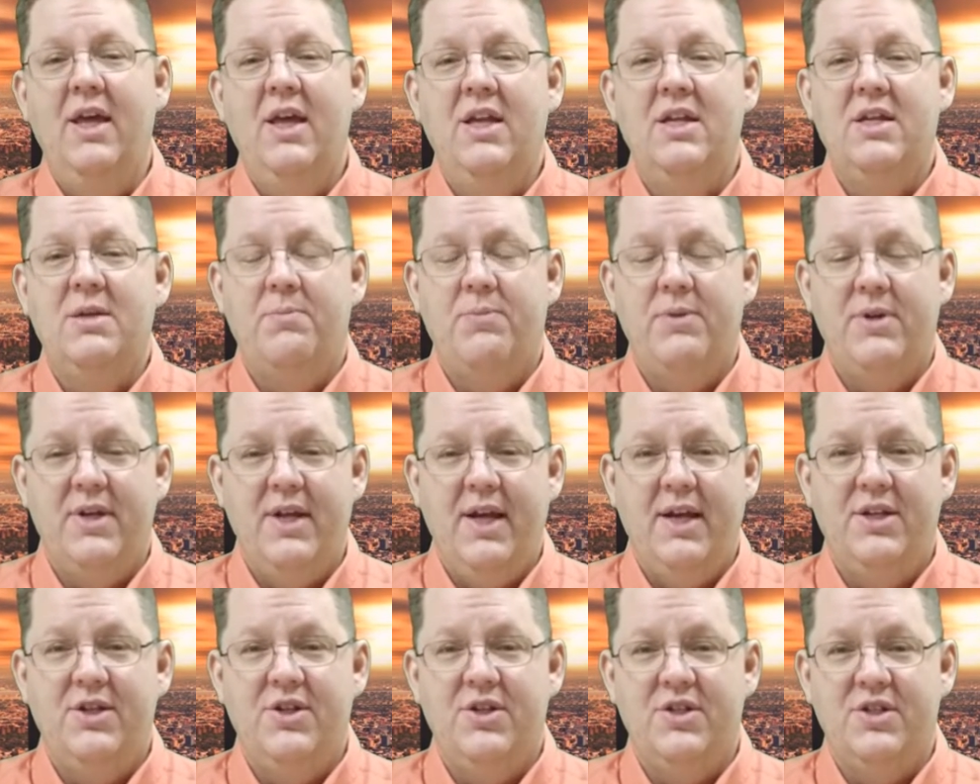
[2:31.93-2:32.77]
to
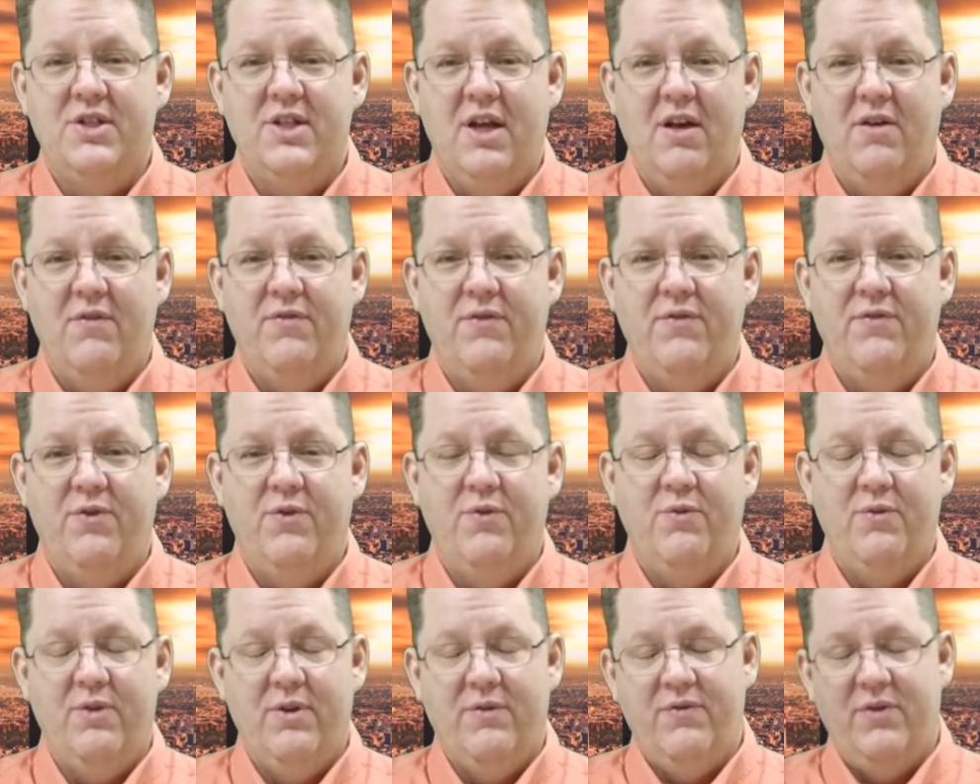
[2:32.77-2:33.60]
protect yourself. If
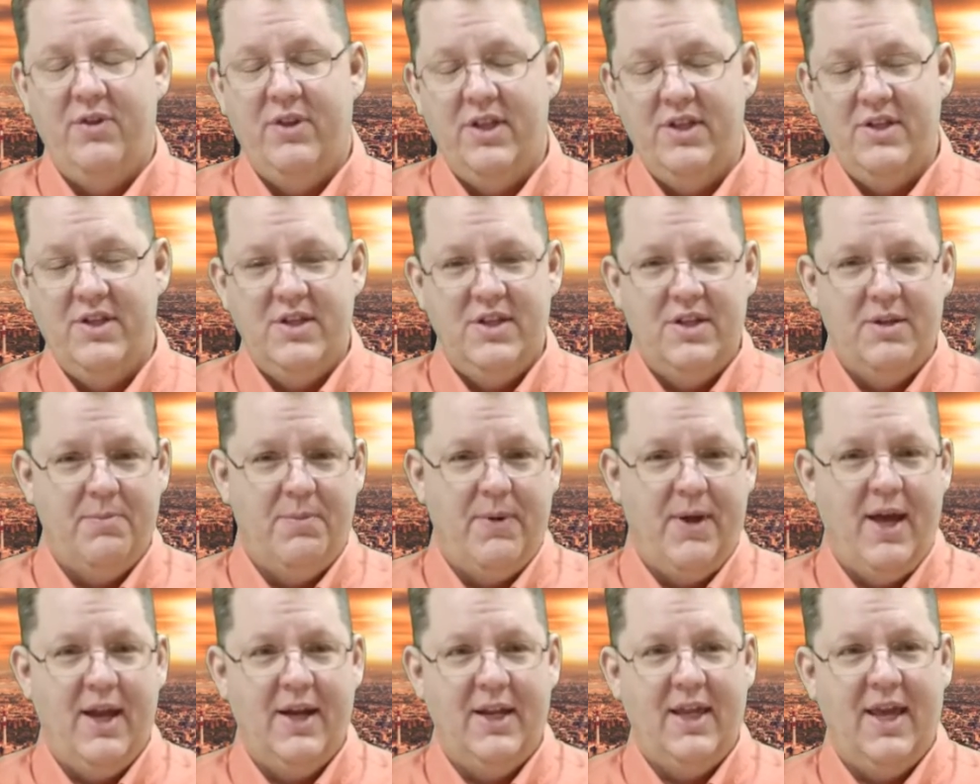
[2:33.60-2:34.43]
you listen to
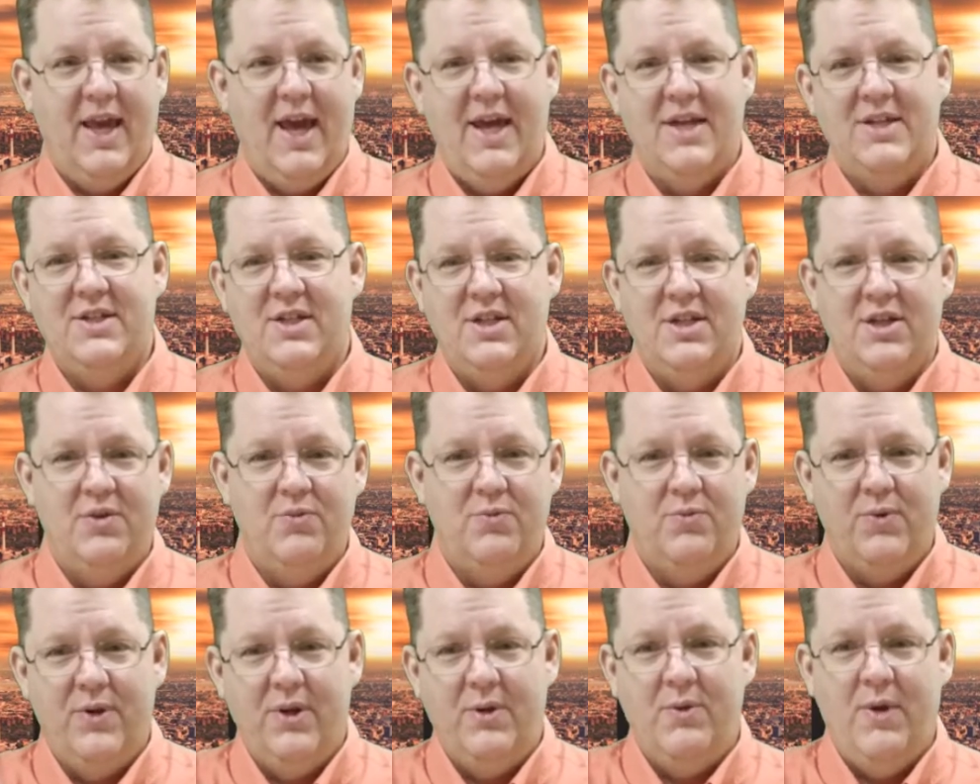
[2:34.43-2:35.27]
podcasts and you
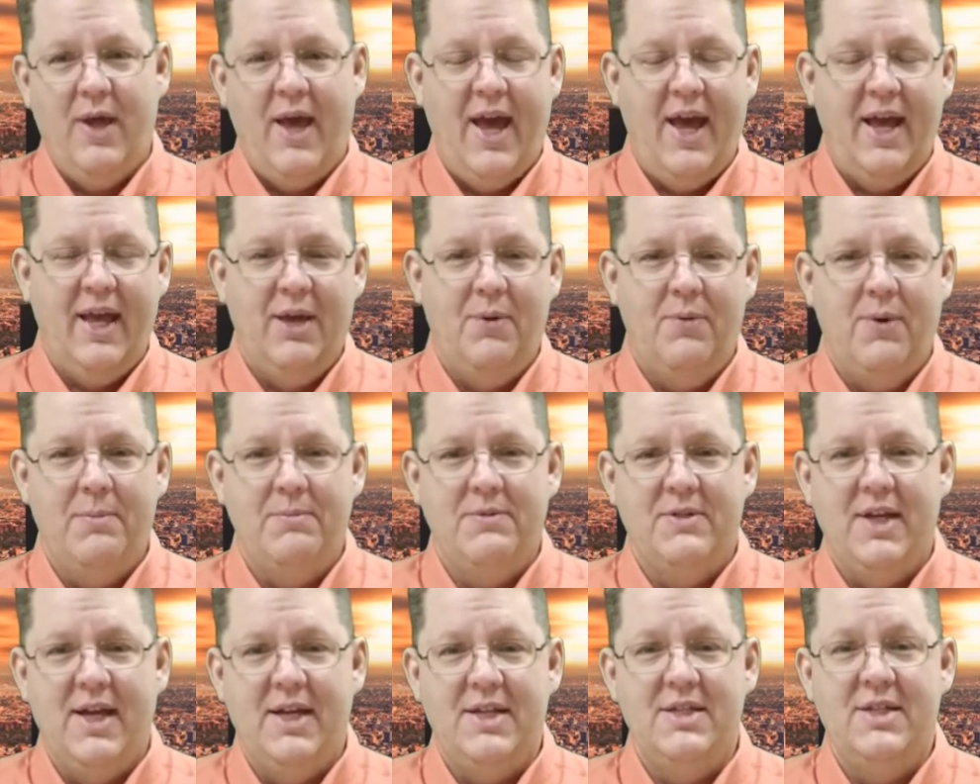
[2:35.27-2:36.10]
read hacking
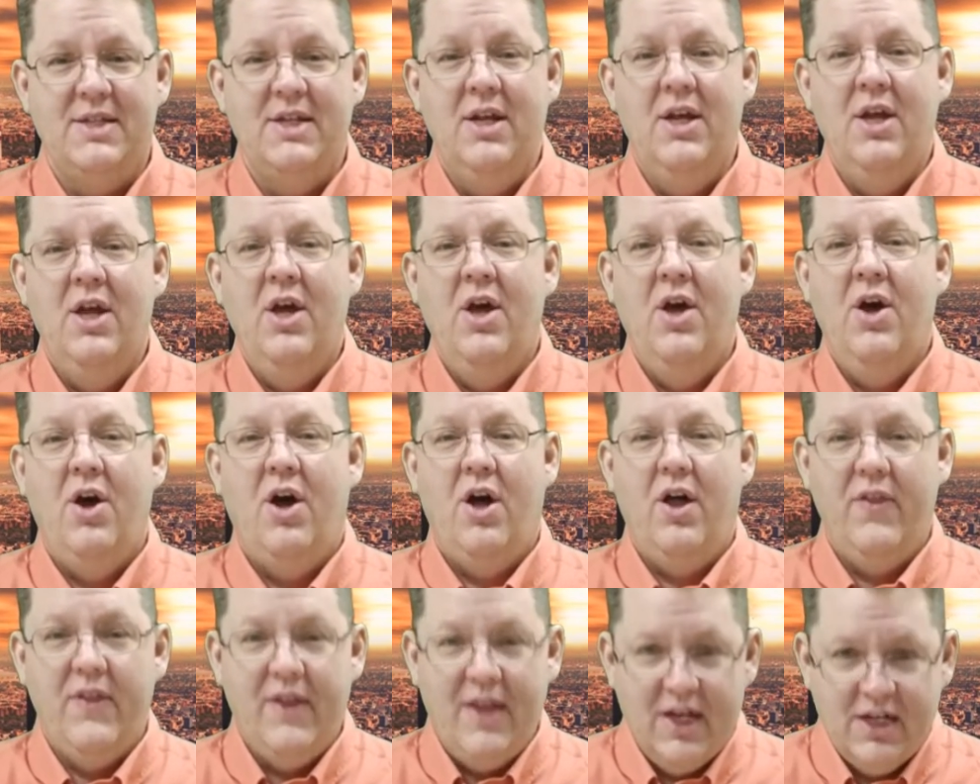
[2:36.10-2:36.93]
websites,
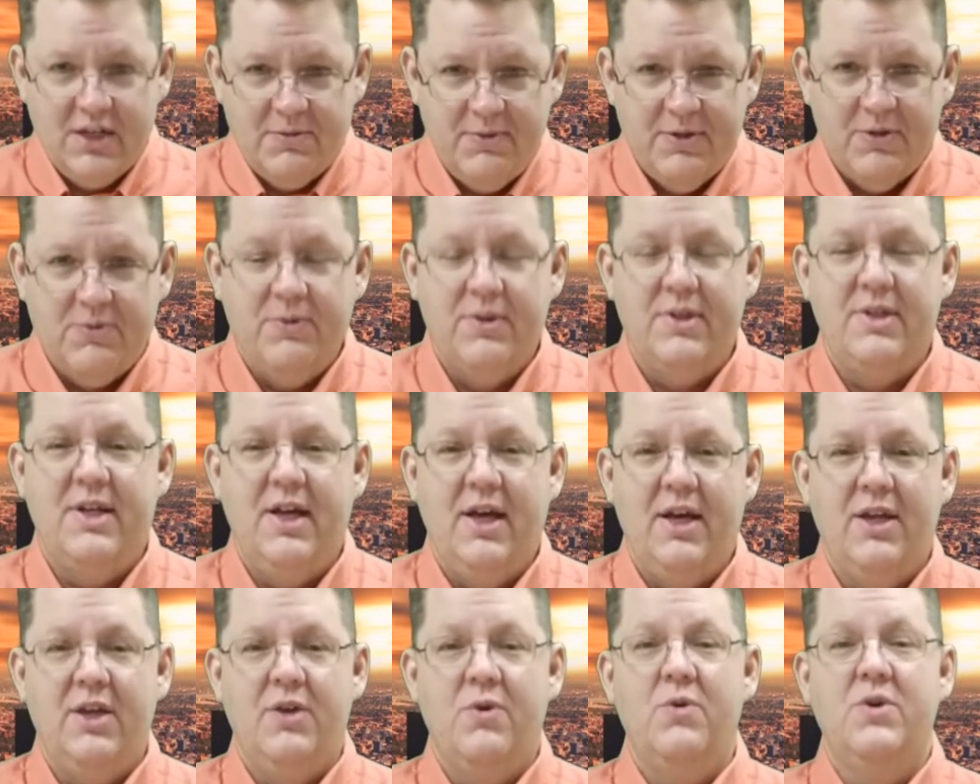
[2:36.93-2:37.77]
all the experts will
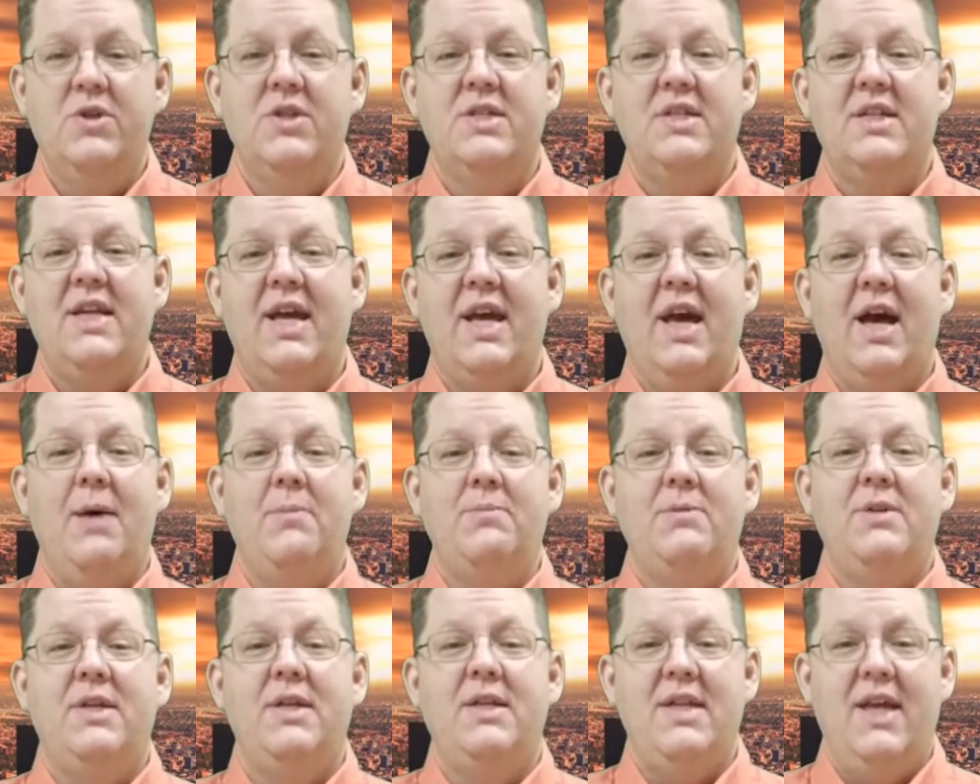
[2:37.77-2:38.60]
tell you, stay
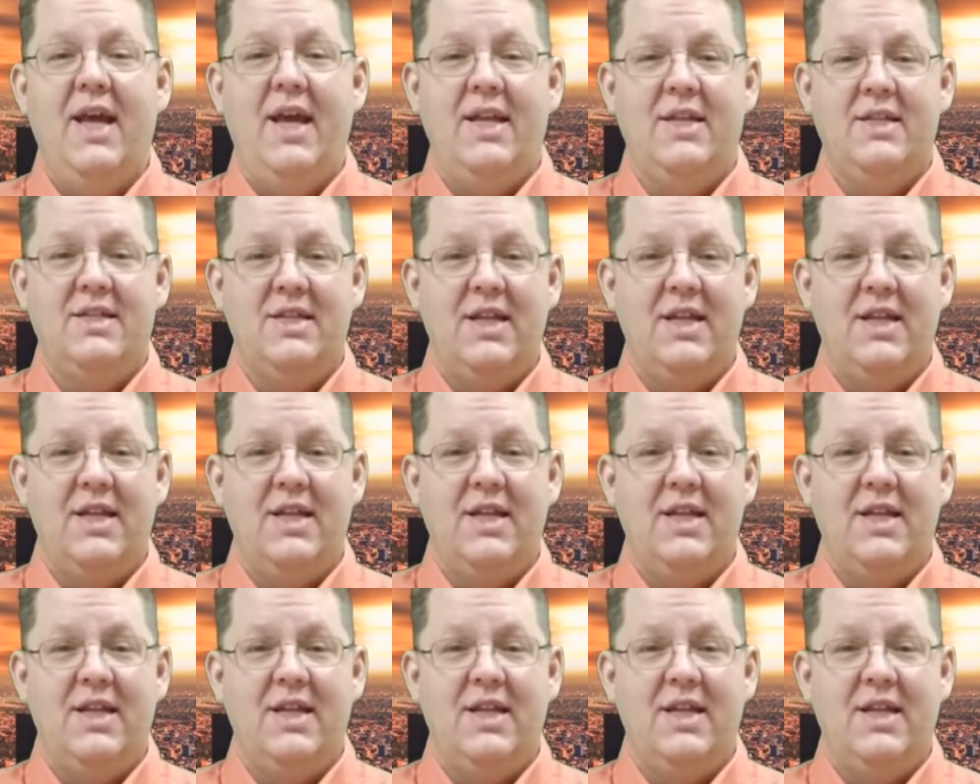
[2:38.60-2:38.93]
up to date.